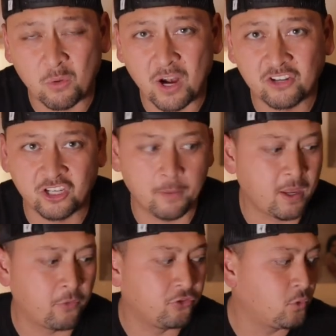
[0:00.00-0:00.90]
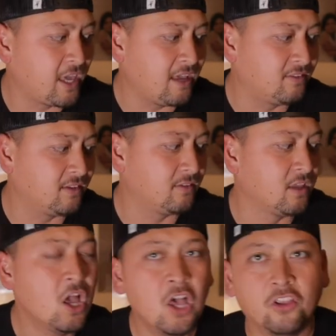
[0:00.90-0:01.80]
we're actually coming out with new
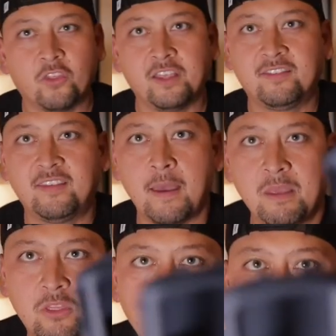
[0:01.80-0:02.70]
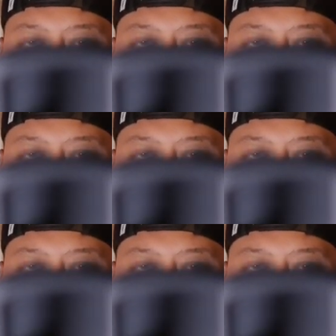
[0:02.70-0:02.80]
cases. So they sent me 3